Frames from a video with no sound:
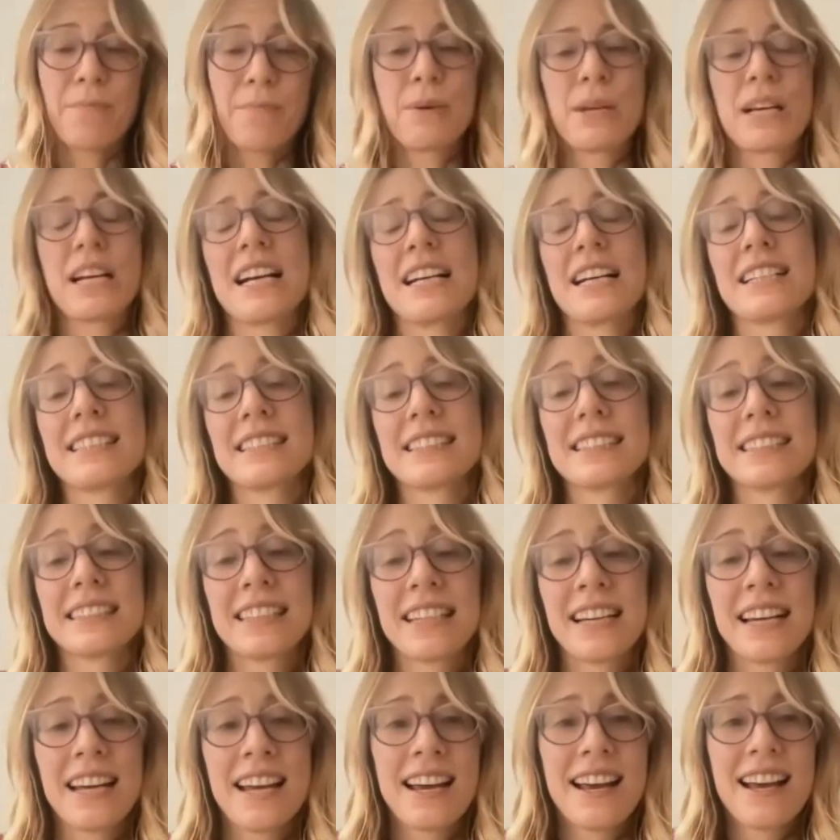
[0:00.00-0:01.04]
Because
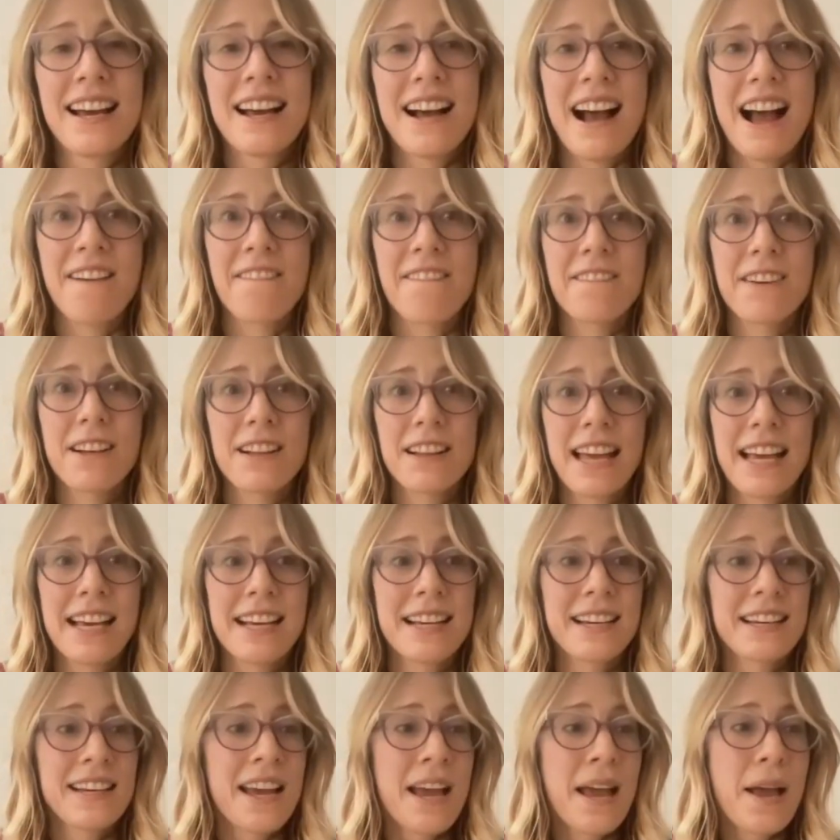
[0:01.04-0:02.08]
I feel
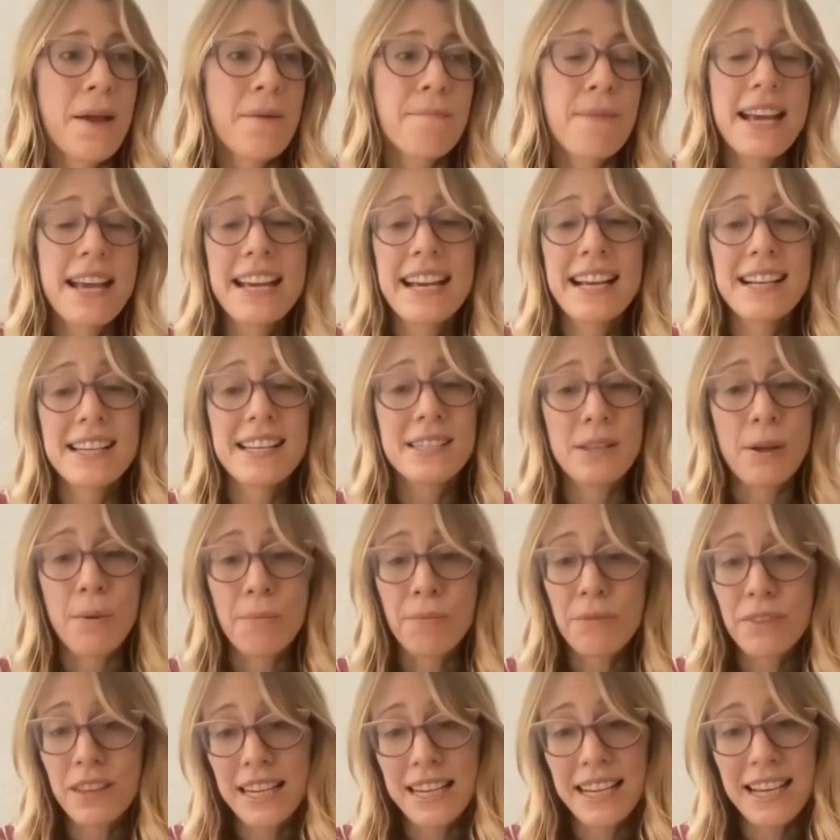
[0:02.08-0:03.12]
like making
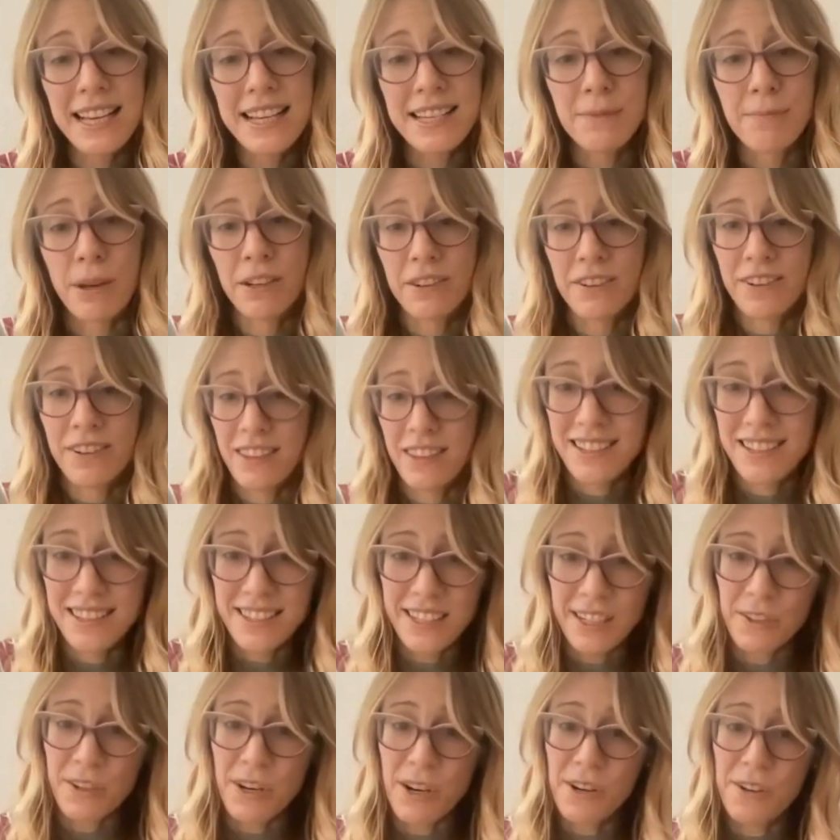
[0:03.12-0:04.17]
something is better
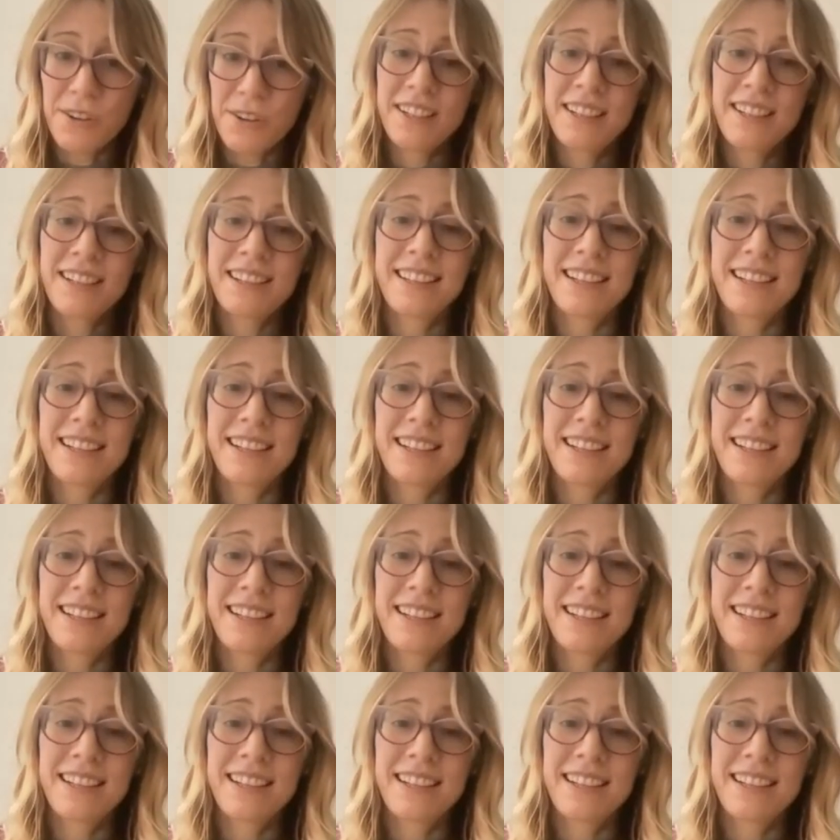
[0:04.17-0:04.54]
zero.